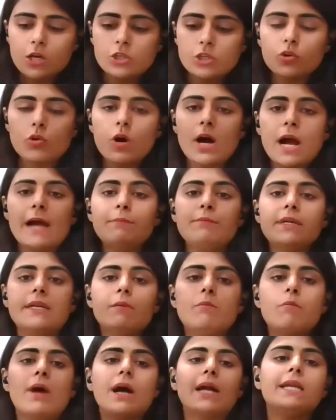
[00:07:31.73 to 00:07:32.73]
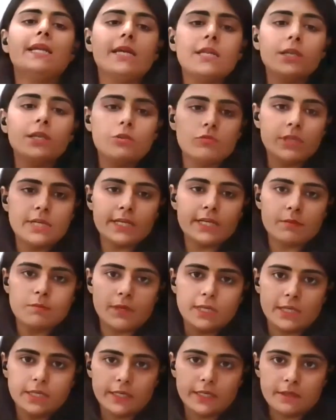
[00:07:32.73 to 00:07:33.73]
So I am demanding you that
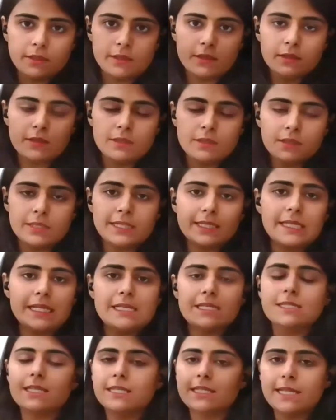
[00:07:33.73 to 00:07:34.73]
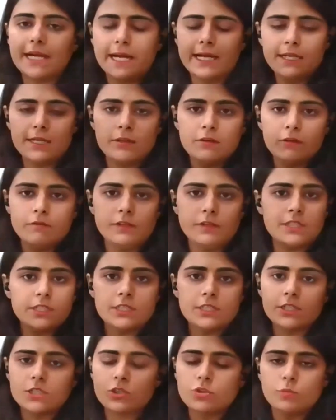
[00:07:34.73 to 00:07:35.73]
money, that there is a debt which
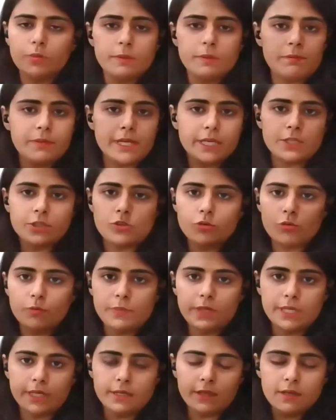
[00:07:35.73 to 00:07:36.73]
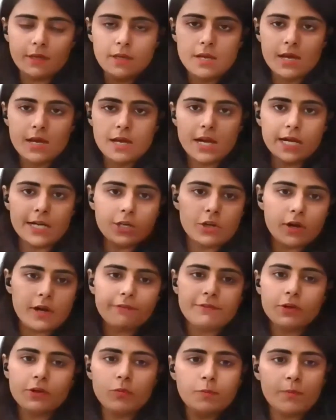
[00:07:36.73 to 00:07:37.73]
is to be paid to me, and you
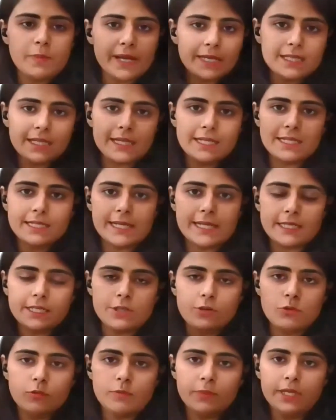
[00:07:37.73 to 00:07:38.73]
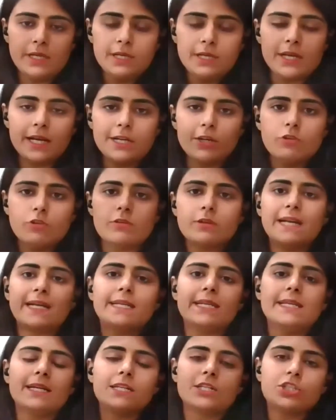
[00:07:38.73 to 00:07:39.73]
have to pay that debt to me, and you're
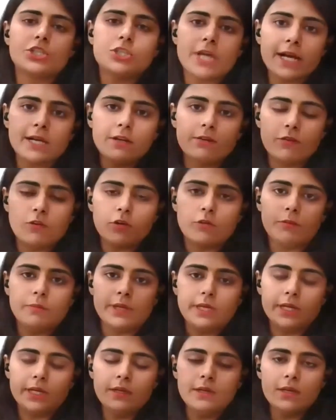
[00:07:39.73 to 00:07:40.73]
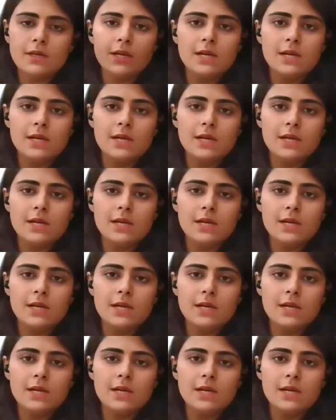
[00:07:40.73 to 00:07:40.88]
writing a check for me